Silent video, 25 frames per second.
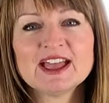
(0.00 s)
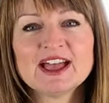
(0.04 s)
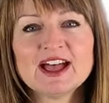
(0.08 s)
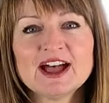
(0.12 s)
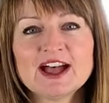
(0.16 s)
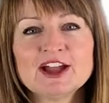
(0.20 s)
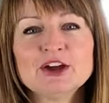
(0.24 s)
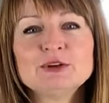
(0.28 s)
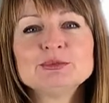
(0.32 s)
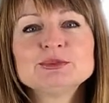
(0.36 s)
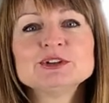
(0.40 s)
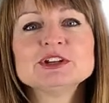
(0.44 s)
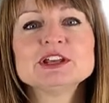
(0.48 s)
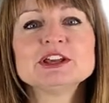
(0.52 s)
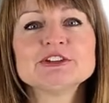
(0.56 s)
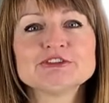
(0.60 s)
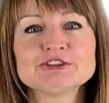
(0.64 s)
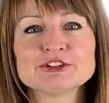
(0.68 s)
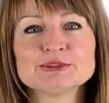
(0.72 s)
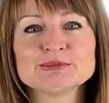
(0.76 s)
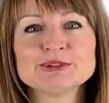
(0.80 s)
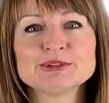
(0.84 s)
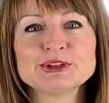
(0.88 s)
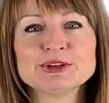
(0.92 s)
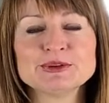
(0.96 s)
I hope to hear
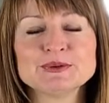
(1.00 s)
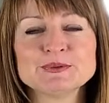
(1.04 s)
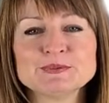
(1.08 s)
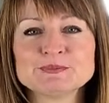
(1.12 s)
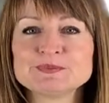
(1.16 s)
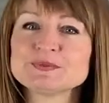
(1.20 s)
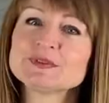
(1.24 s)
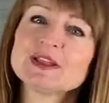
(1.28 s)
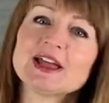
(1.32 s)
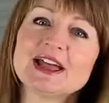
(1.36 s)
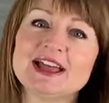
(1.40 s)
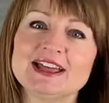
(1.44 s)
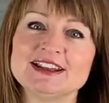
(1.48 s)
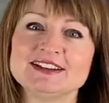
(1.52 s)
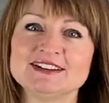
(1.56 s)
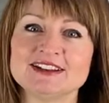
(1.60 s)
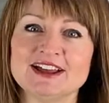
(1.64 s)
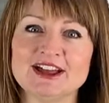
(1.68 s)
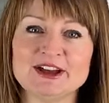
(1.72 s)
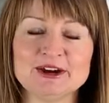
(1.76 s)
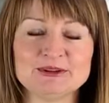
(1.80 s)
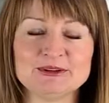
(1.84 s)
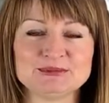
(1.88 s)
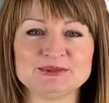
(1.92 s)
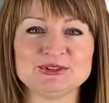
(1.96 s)
from you and
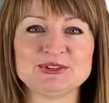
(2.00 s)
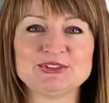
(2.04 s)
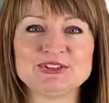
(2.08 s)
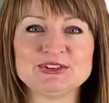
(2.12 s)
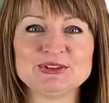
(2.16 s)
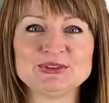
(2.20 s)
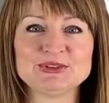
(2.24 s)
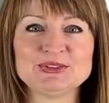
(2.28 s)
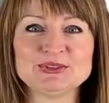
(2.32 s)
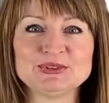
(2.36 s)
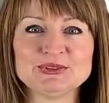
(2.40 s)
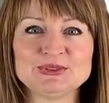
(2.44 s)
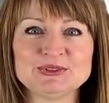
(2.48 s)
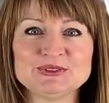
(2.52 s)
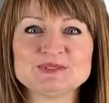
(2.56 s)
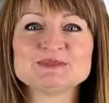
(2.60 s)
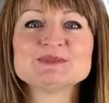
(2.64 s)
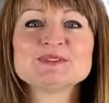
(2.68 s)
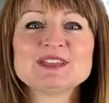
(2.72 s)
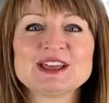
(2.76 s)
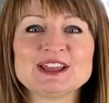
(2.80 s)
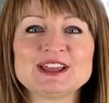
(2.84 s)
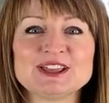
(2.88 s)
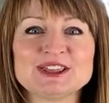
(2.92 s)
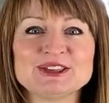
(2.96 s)
I hope to see you soon.
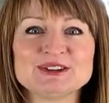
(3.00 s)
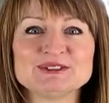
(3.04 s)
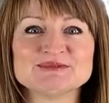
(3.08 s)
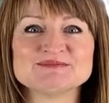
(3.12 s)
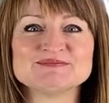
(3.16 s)
Thank you.